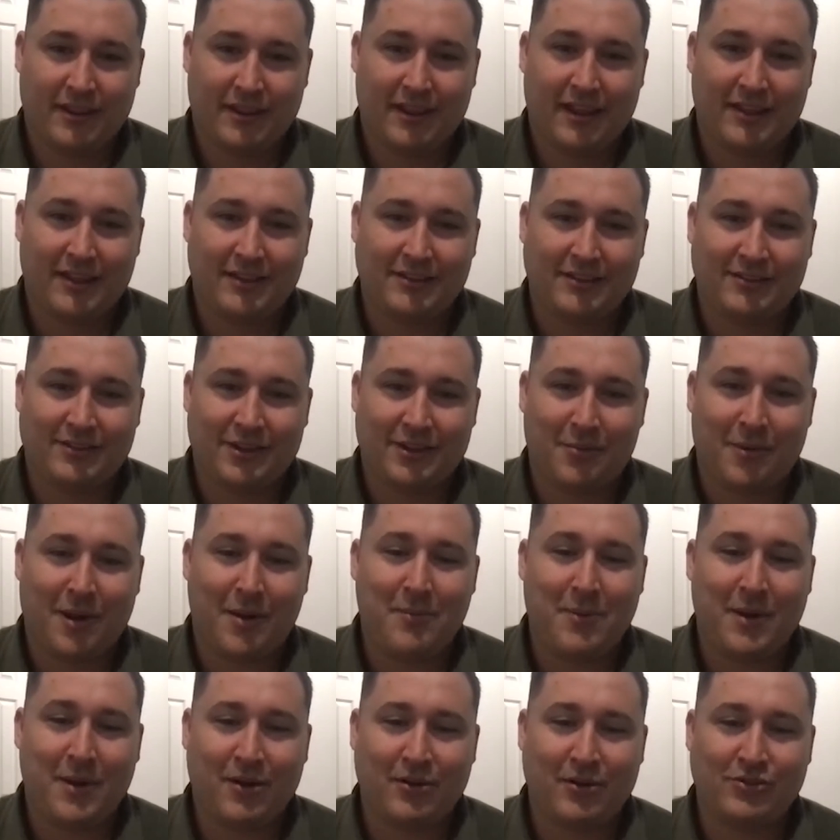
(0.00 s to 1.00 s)
And so my
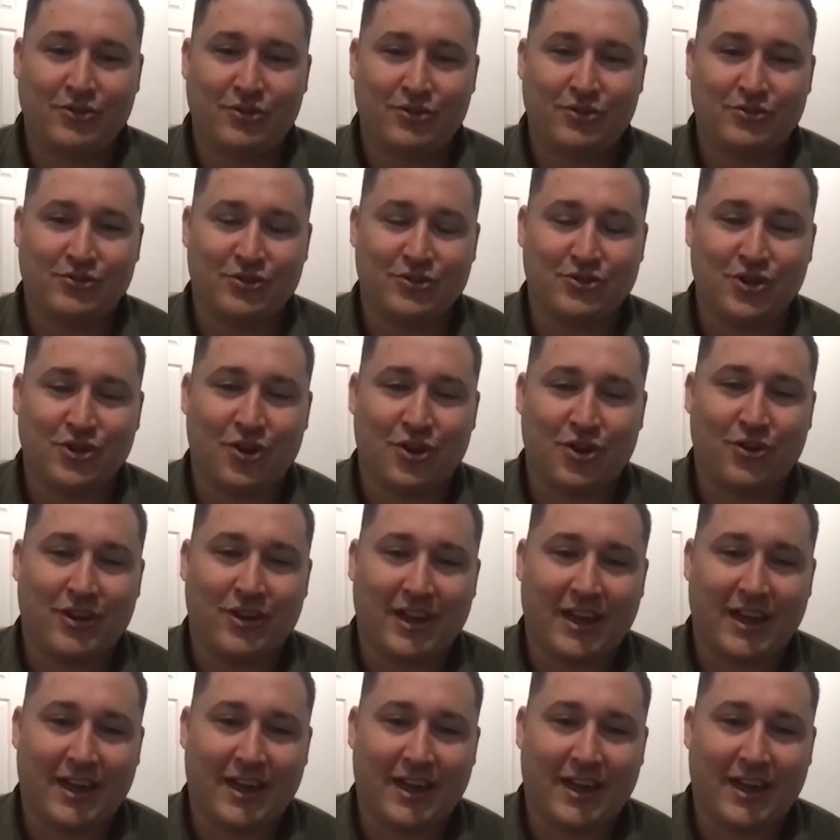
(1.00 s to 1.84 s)
parents used to joke